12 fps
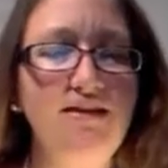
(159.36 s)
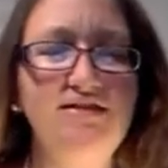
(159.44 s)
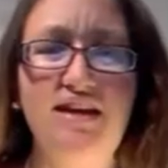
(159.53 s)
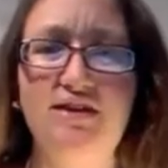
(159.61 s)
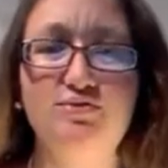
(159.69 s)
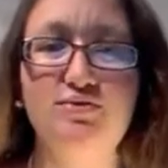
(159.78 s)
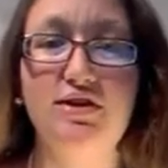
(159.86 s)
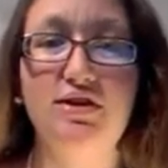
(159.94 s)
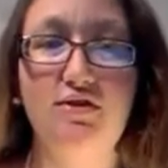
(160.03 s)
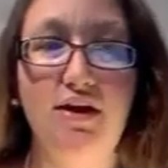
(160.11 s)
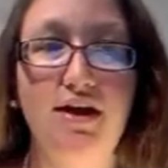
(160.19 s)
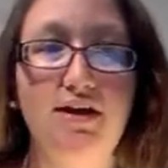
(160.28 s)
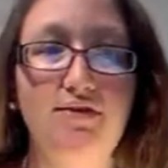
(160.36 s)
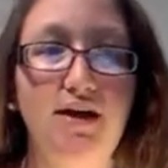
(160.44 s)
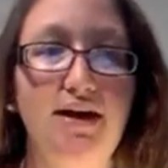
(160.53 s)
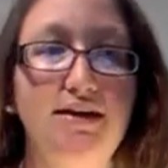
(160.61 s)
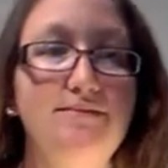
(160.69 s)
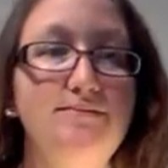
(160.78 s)
Sounds really great,
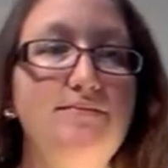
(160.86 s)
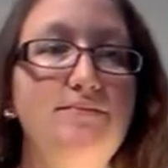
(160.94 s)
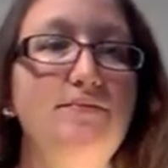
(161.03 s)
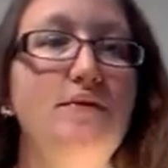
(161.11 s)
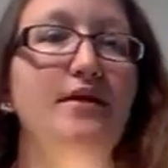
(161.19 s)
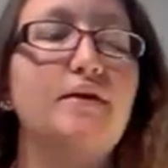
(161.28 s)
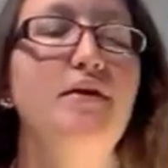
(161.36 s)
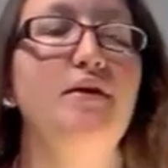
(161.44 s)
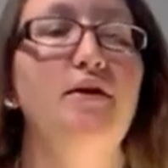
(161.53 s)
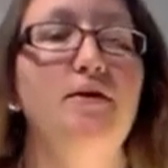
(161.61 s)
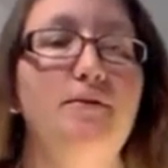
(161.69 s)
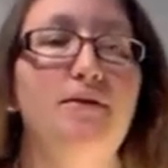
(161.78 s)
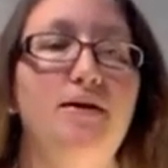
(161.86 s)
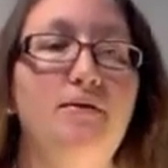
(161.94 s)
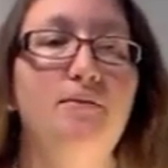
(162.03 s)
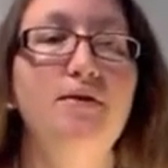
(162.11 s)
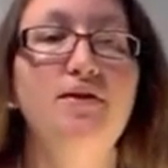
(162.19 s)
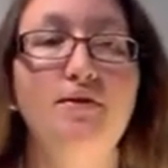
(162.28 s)
right?
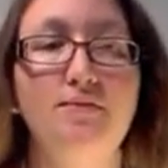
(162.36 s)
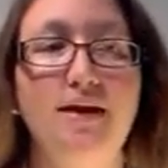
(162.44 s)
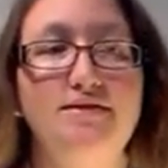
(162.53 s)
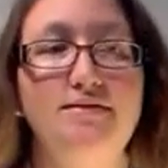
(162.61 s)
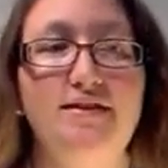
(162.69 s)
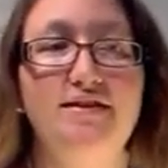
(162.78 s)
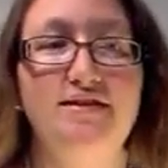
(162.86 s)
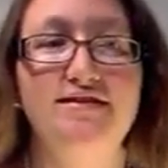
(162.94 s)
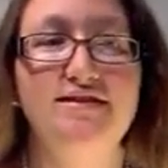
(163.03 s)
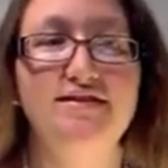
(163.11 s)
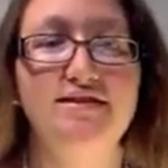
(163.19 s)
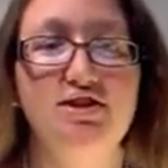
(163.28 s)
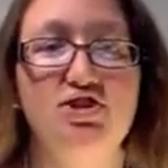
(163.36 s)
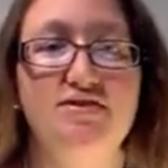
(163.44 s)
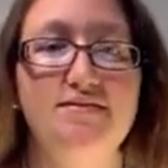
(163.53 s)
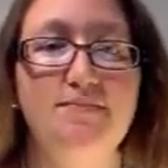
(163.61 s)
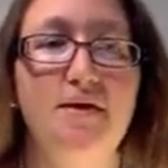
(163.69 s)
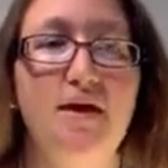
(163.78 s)
Well, with the right to make these
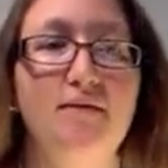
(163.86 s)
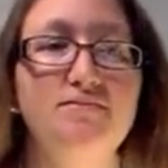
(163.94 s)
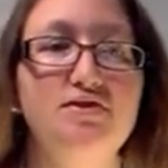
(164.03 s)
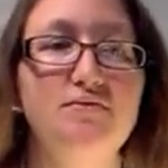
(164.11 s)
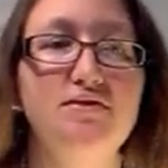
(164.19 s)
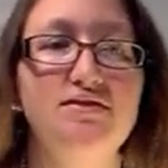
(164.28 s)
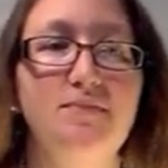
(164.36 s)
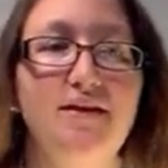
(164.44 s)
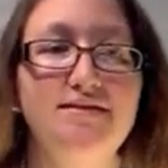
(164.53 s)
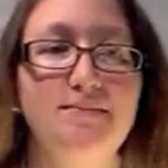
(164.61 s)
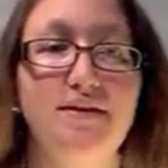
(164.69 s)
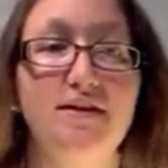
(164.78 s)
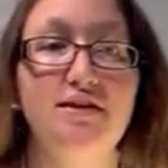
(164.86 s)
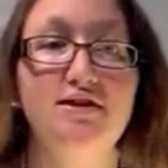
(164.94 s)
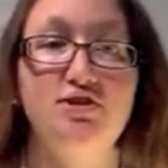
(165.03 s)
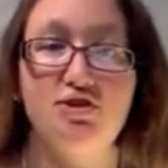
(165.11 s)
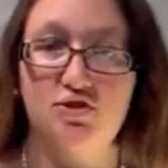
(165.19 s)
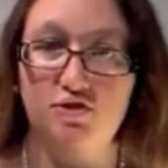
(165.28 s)
decisions comes the
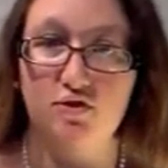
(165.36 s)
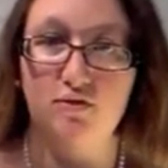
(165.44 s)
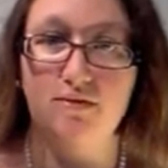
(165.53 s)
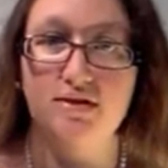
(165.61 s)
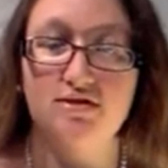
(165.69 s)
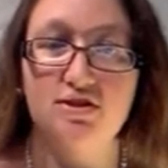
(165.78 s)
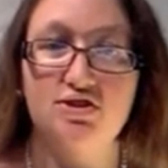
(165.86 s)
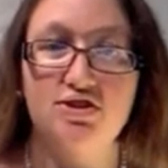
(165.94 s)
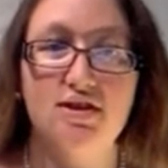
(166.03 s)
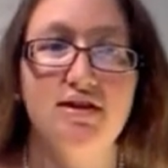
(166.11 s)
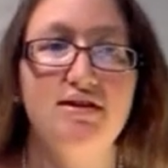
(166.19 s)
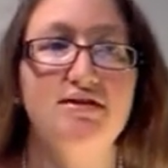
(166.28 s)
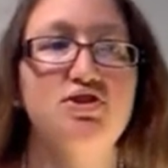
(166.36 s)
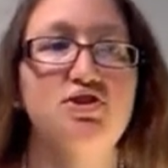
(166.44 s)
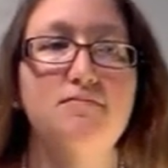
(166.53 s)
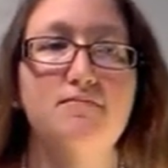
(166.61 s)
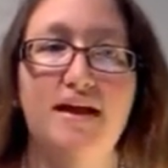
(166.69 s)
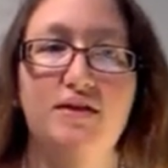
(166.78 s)
responsibility to do the research needed
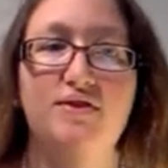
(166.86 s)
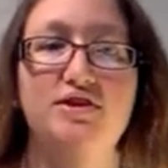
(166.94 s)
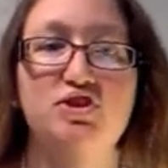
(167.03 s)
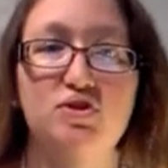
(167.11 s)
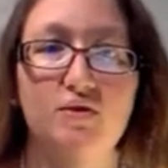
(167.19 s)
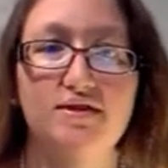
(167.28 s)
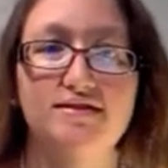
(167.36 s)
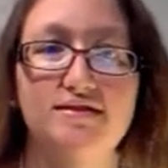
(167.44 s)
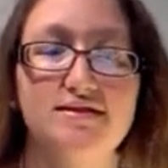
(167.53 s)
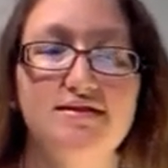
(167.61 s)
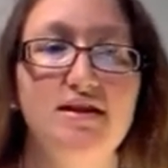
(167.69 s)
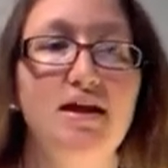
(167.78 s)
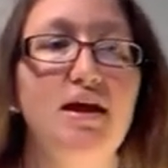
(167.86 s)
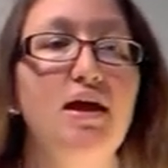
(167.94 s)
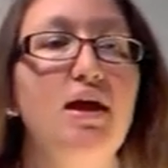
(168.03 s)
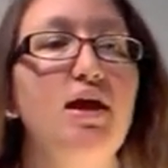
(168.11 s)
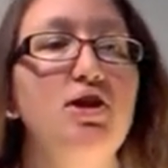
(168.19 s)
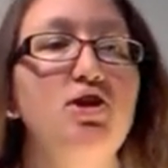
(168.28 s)
to make these choices.
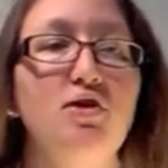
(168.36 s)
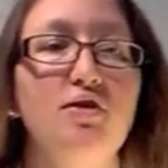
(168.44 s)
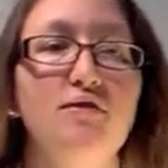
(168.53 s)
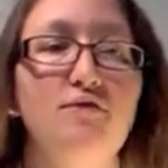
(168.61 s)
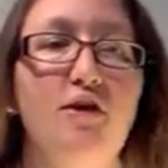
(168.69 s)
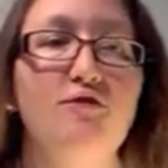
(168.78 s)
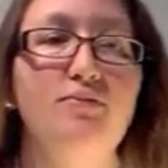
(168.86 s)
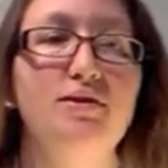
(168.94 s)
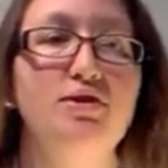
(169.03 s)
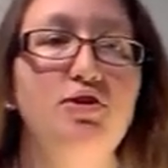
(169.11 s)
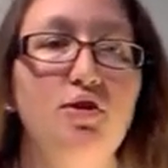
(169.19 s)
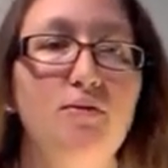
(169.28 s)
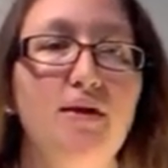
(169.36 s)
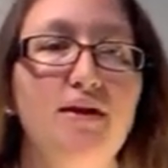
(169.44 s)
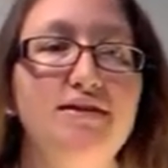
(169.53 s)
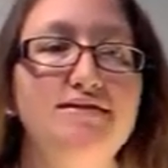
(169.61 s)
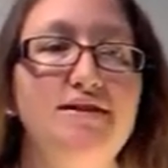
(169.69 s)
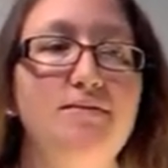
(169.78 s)
Your involvement in your
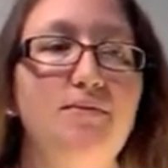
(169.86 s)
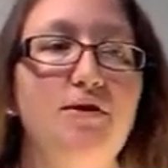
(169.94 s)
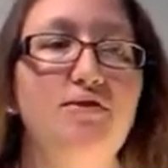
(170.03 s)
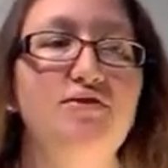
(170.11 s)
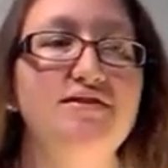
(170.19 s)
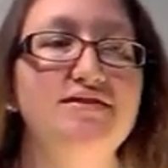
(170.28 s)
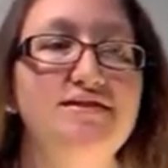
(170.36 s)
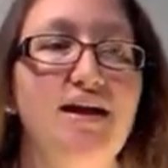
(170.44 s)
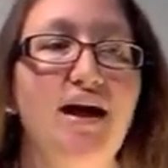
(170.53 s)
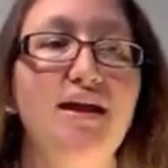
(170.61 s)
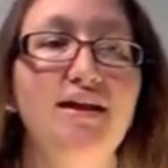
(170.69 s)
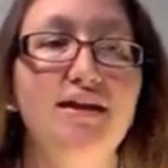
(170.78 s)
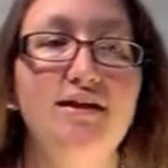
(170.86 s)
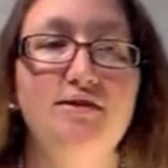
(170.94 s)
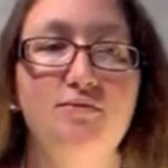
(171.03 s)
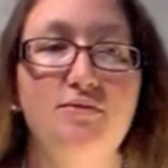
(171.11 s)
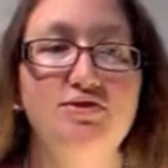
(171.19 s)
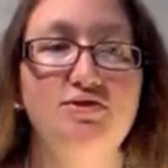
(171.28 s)
pregnancy and birth does not
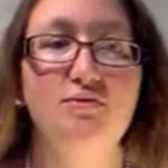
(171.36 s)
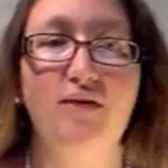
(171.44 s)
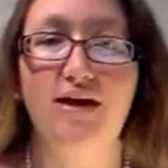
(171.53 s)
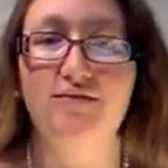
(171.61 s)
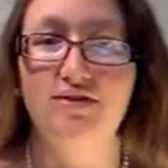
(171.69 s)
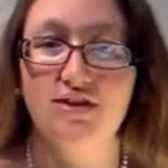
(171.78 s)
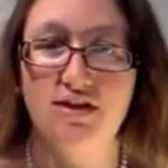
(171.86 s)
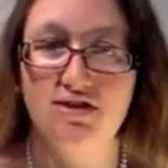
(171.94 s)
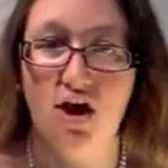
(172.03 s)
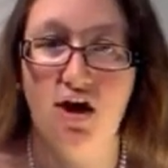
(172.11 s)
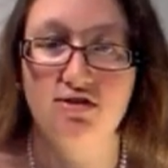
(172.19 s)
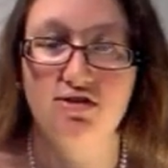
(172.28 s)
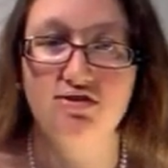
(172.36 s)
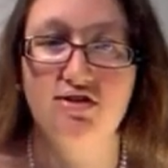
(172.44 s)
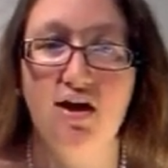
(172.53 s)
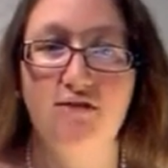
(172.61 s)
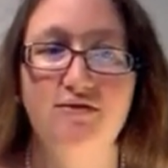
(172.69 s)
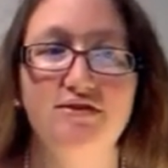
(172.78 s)
end once you arrive at the doctor's
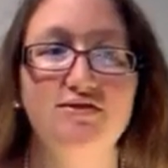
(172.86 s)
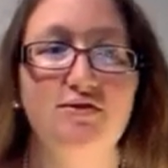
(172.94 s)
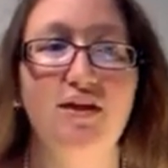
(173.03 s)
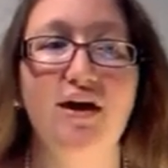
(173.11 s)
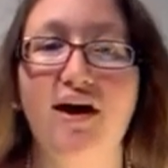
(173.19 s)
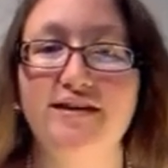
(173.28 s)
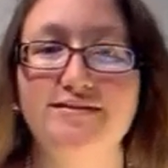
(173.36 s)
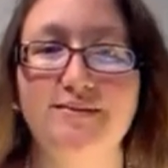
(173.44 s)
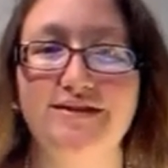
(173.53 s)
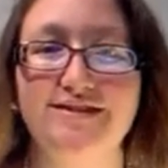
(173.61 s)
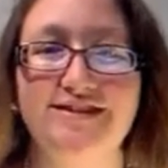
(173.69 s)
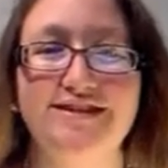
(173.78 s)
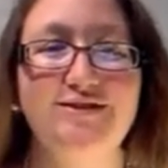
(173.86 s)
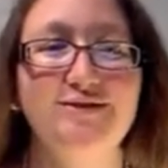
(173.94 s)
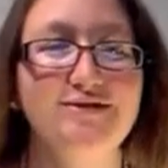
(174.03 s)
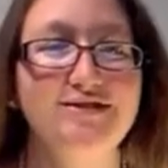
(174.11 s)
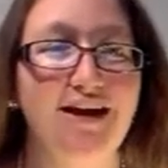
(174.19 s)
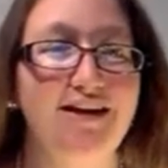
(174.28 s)
office or the hospital and
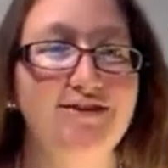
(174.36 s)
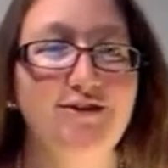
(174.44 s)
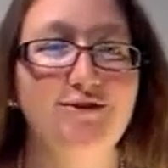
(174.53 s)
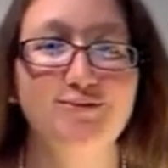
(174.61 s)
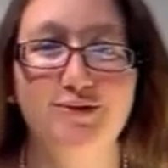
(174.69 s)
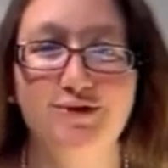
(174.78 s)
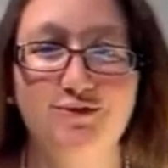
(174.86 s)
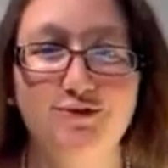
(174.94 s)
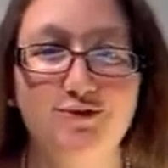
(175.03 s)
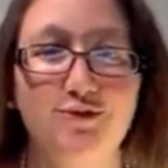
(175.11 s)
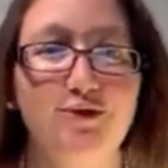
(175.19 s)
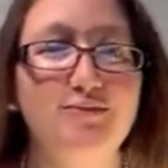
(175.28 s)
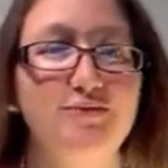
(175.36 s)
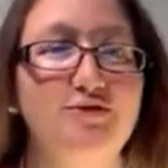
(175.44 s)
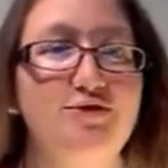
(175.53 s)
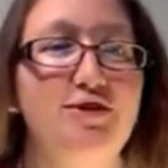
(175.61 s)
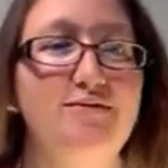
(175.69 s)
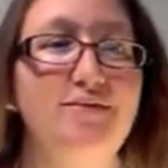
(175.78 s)
you sign those wonderful forms
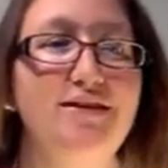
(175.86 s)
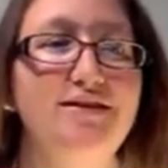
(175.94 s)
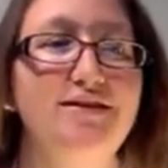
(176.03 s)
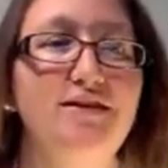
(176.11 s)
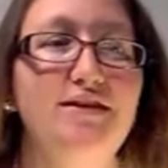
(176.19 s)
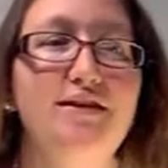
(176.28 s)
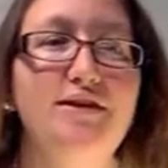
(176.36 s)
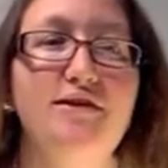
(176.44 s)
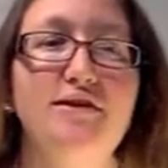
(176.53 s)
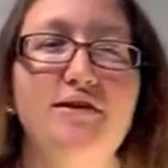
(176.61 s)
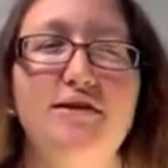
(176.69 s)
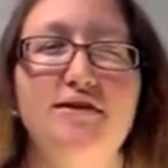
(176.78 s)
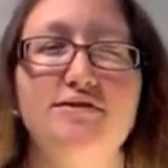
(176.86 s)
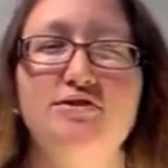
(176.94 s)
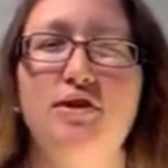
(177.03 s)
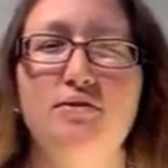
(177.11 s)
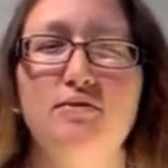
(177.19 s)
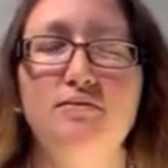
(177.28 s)
for treatment.
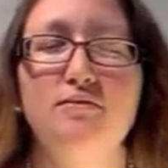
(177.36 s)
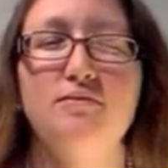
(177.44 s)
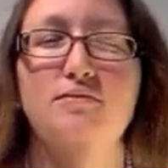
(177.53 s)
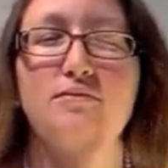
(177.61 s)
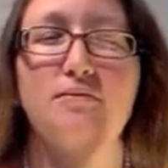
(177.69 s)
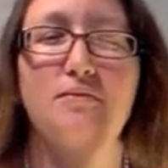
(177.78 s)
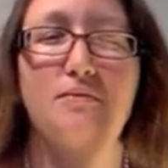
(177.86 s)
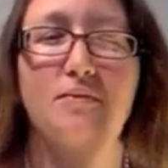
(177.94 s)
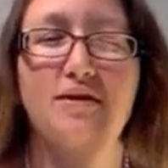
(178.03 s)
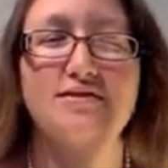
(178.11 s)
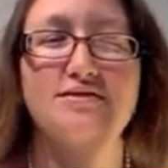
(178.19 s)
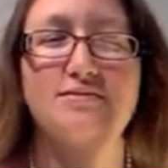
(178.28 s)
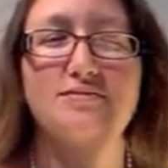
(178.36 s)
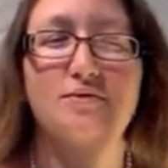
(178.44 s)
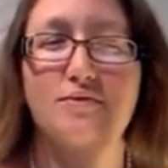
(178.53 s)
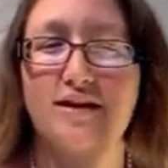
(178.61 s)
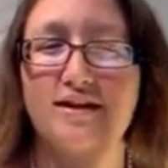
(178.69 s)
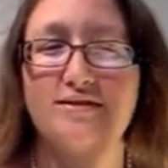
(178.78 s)
So, what are some
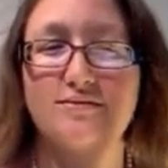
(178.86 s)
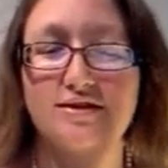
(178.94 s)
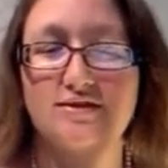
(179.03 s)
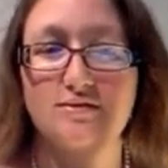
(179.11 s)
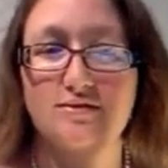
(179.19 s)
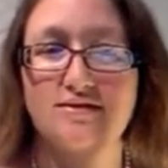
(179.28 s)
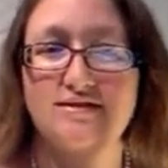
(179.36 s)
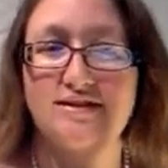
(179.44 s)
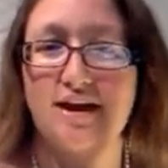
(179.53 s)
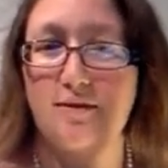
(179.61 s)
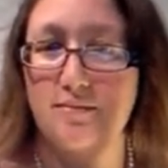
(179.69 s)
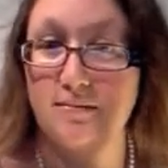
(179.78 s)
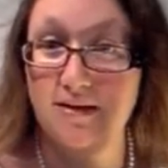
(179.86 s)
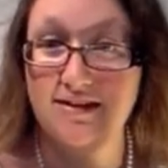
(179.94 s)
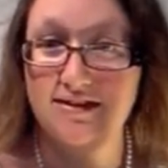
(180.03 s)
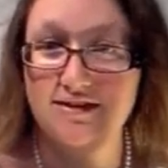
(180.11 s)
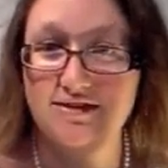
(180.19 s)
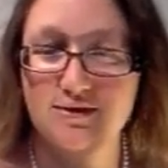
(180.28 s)
great resources to help you
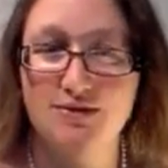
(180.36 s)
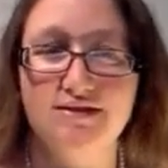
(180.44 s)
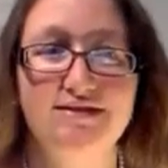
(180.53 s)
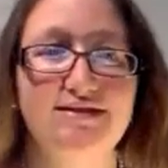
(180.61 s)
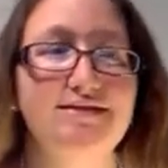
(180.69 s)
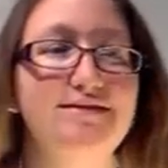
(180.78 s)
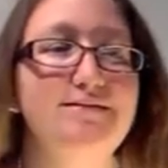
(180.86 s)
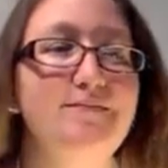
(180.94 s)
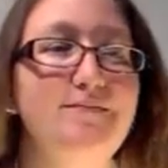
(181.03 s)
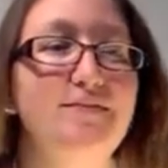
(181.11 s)
make these choices?